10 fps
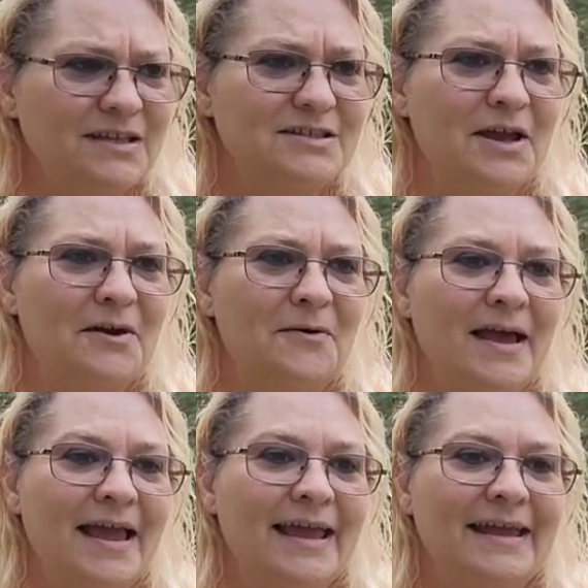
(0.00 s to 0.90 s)
so
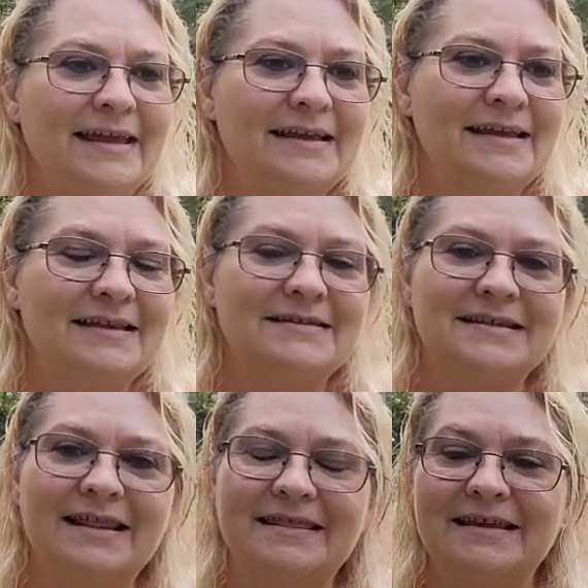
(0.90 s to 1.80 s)
he
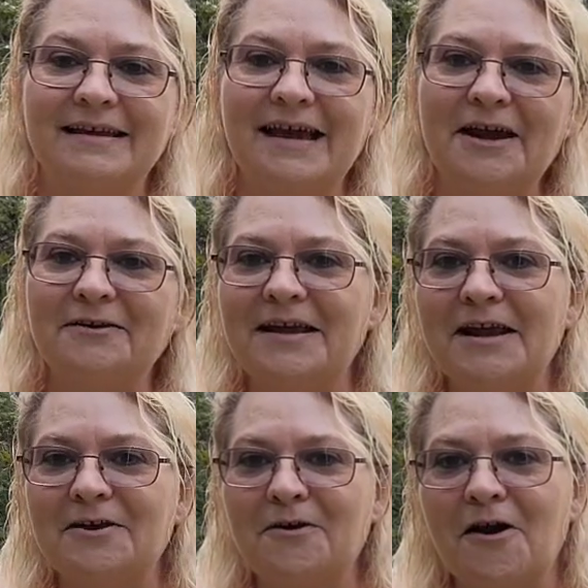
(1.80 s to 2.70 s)
is the
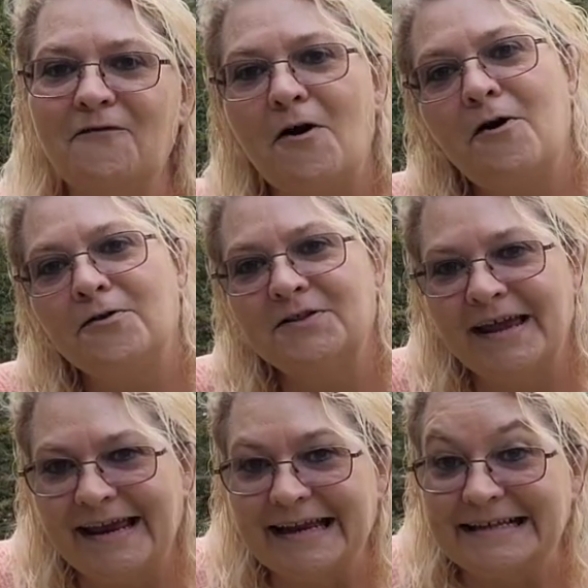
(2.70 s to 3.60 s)
caretaker of all
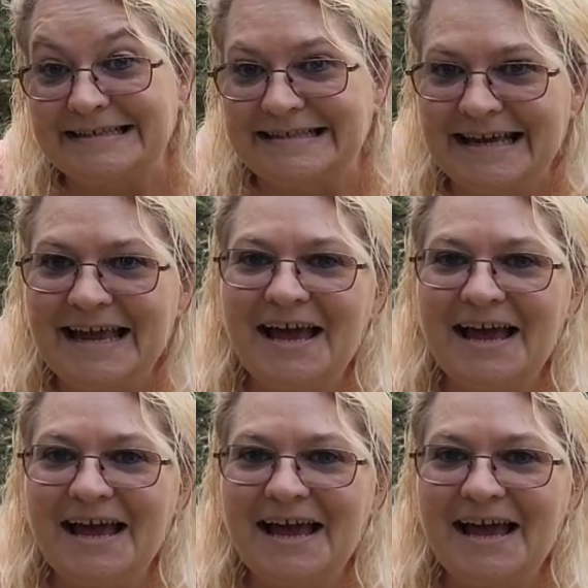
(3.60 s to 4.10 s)
things